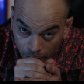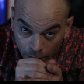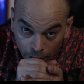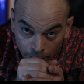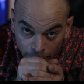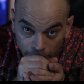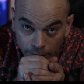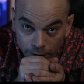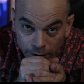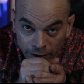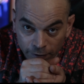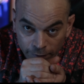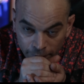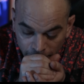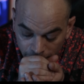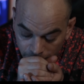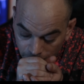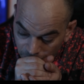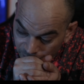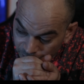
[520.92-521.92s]
yeah, like
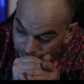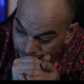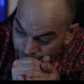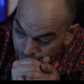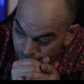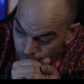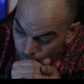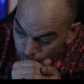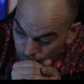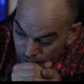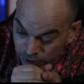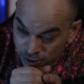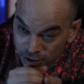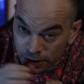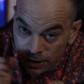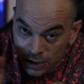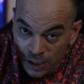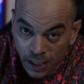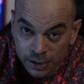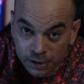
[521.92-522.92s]
that, and you watch the
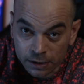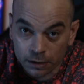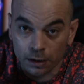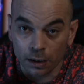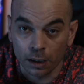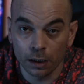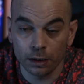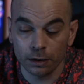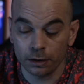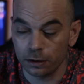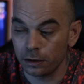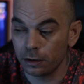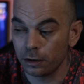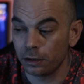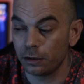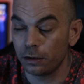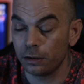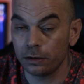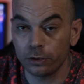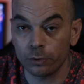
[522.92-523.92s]
chest.
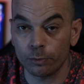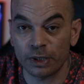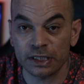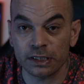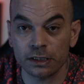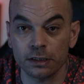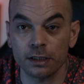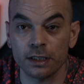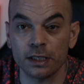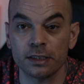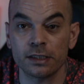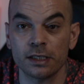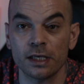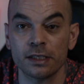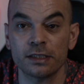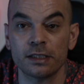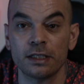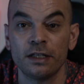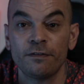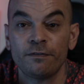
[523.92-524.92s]
You must see the
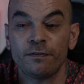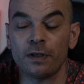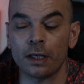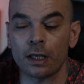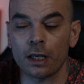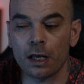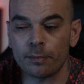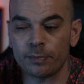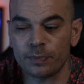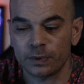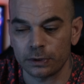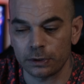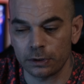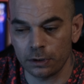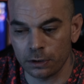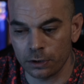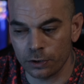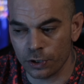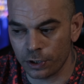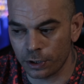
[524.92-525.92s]
chest lifting up
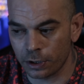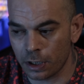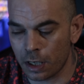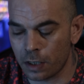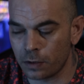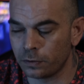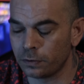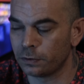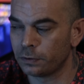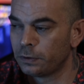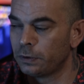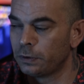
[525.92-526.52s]
and going down.